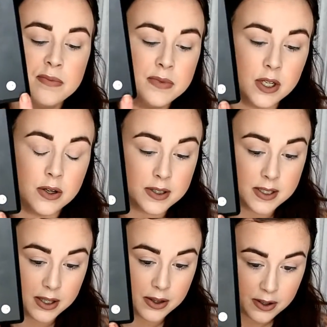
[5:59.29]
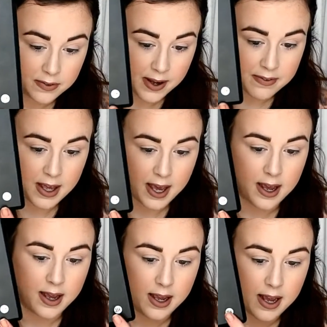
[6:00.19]
So it's the
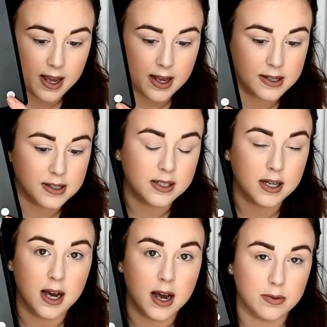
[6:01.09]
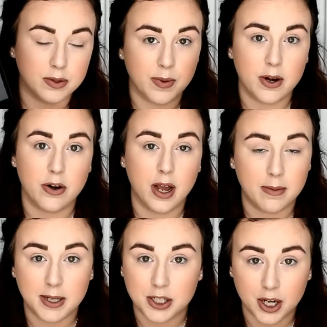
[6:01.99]
35K, and I was wondering how
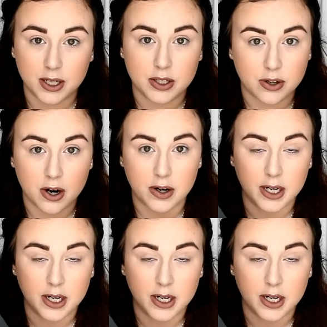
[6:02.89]
many shades there are in